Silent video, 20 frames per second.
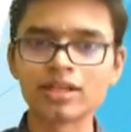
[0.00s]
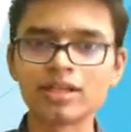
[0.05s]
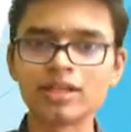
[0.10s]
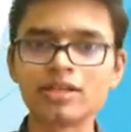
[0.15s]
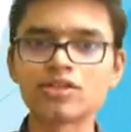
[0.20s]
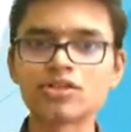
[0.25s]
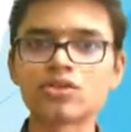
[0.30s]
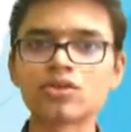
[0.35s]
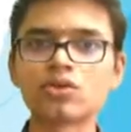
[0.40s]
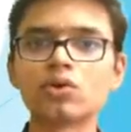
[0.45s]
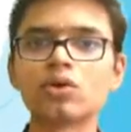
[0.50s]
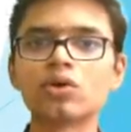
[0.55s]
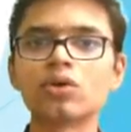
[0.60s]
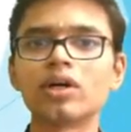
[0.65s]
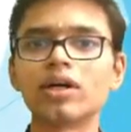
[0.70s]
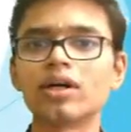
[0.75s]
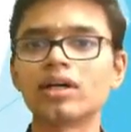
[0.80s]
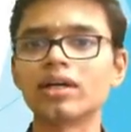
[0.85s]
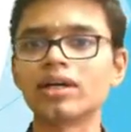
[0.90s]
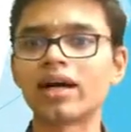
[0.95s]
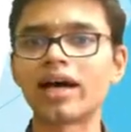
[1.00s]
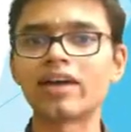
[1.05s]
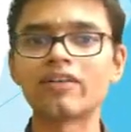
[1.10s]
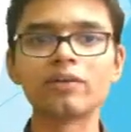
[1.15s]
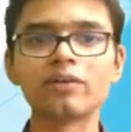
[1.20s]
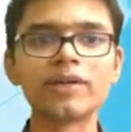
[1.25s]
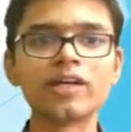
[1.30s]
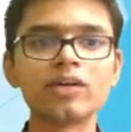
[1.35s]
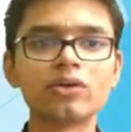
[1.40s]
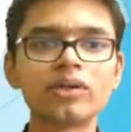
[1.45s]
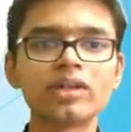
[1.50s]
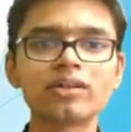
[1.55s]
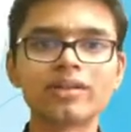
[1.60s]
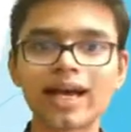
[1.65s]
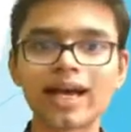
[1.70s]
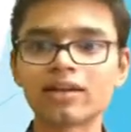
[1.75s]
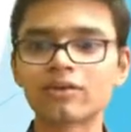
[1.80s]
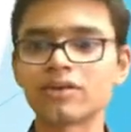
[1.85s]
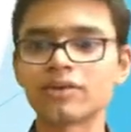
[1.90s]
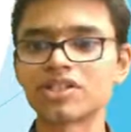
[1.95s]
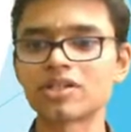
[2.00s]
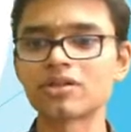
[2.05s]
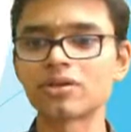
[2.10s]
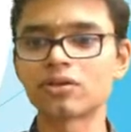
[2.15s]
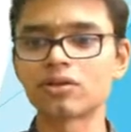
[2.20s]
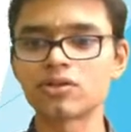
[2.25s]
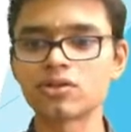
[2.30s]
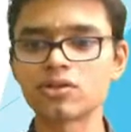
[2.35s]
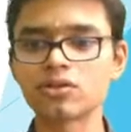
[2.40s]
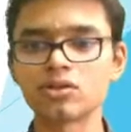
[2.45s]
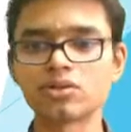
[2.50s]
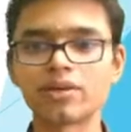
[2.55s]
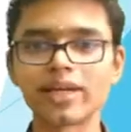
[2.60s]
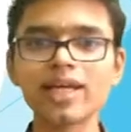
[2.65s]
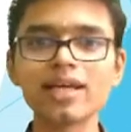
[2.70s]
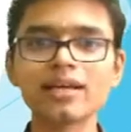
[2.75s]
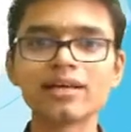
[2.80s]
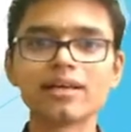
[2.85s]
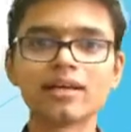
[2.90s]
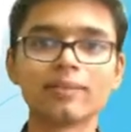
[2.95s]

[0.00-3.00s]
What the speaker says: So I will be doing that question also today,